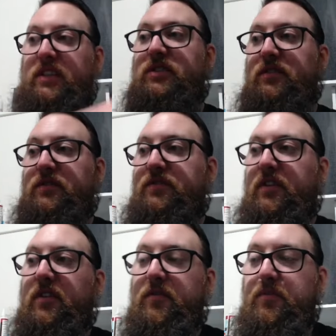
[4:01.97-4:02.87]
of
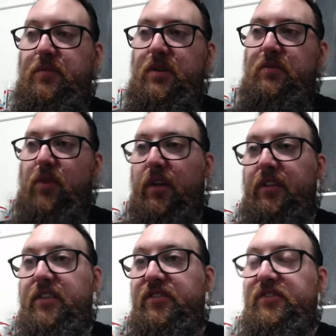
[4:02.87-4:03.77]

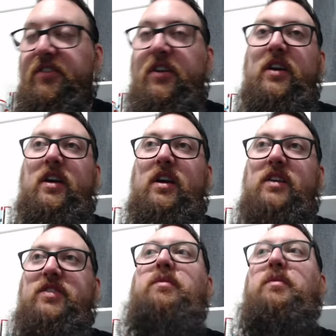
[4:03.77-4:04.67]
brothers,
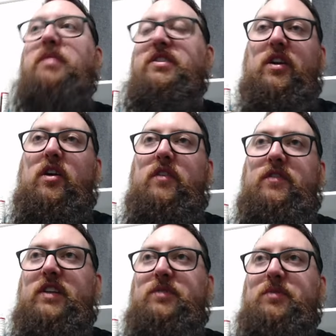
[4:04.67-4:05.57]
simply because they don't have the
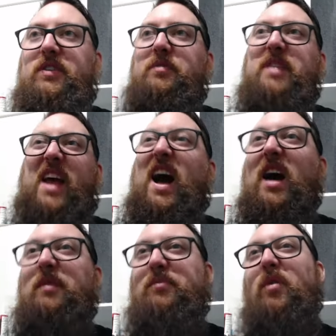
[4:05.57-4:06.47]
flexibility, but they are
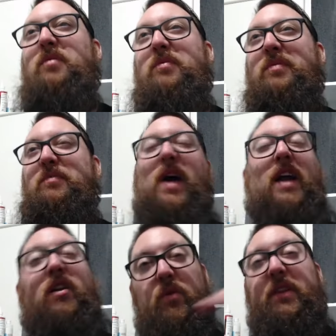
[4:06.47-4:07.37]
probably better
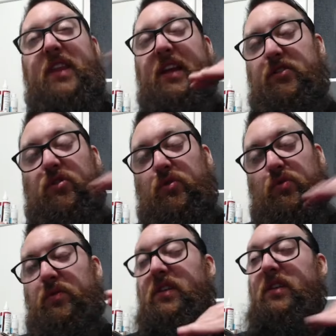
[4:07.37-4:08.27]
at what they do
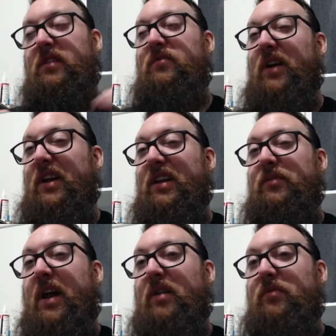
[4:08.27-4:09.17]
than regular
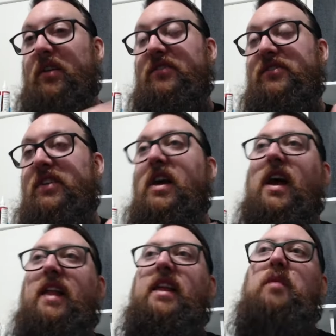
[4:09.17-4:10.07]
Battle Brothers. And
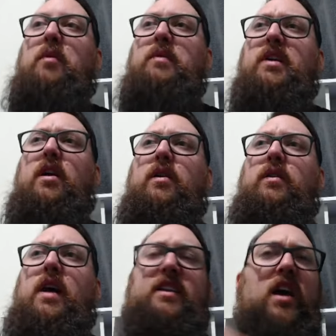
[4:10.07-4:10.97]
then I'd probably
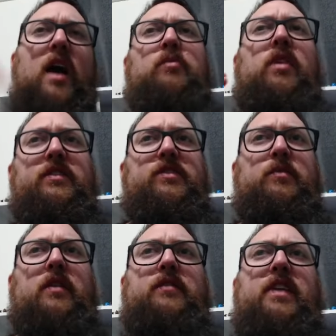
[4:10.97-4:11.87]
go Night Brothers
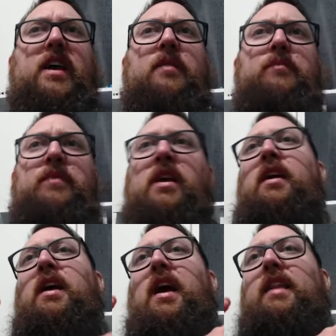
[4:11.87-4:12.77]
above them,
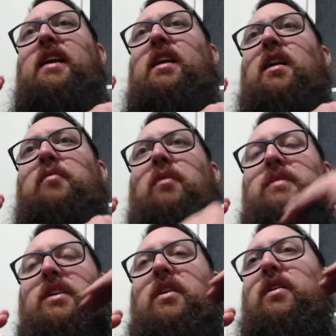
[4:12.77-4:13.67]
and then I'd probably
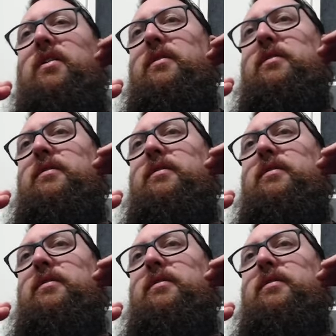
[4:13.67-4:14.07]
go